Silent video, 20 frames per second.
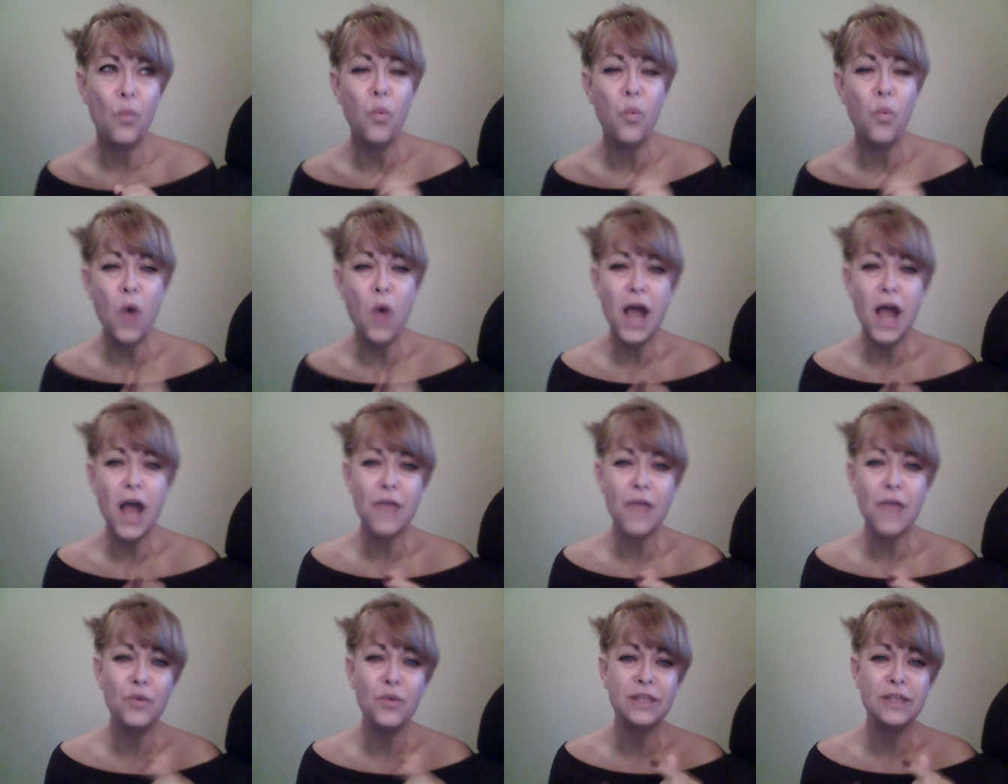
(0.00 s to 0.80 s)

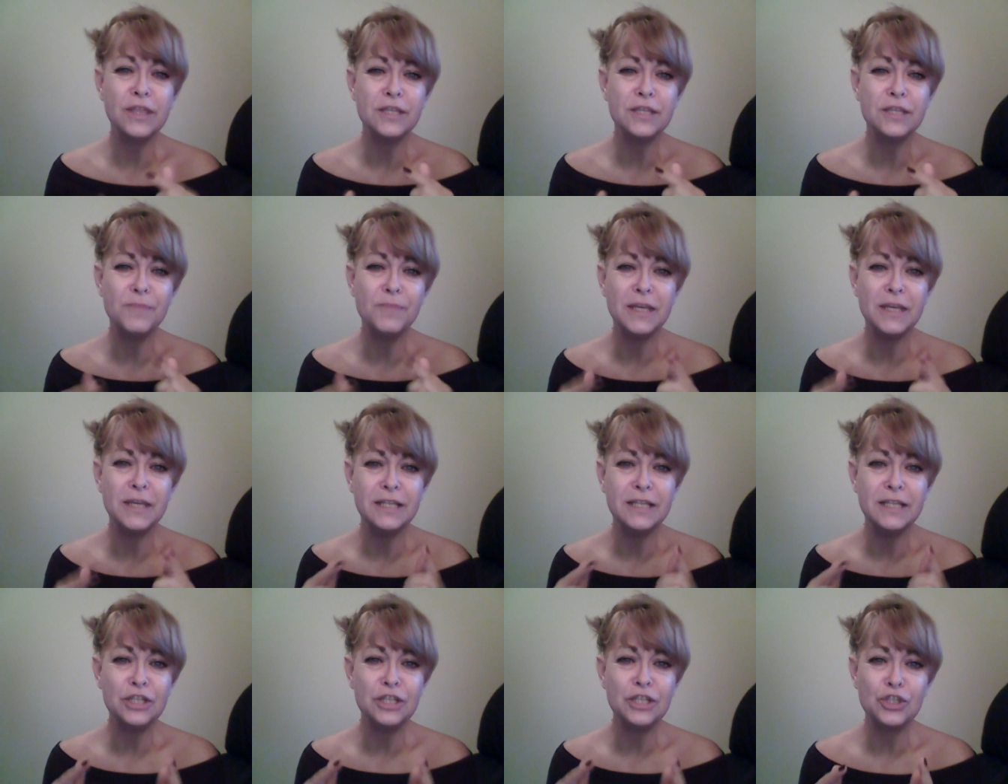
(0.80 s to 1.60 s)
why would this be
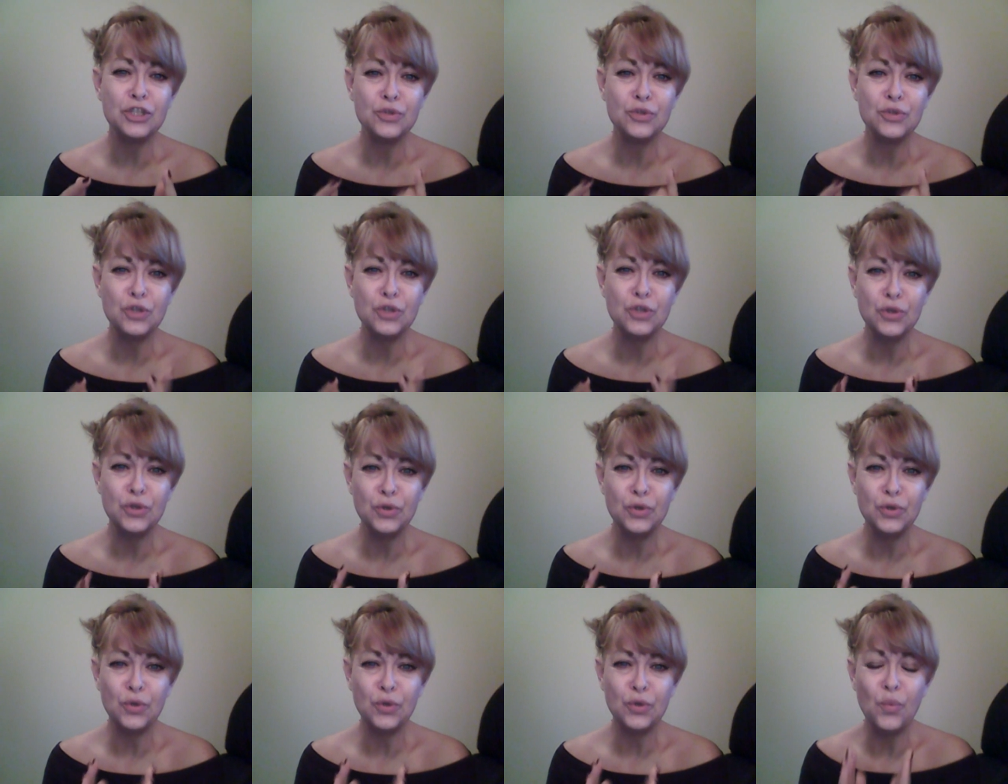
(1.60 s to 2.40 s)
an issue to
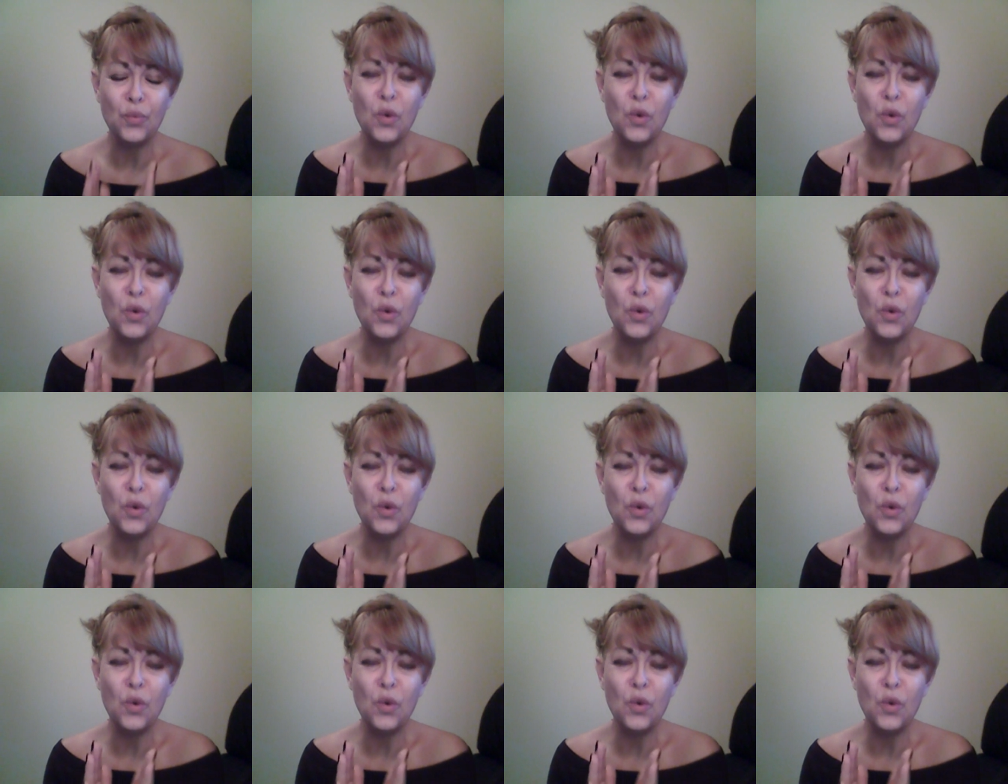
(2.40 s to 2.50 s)
you?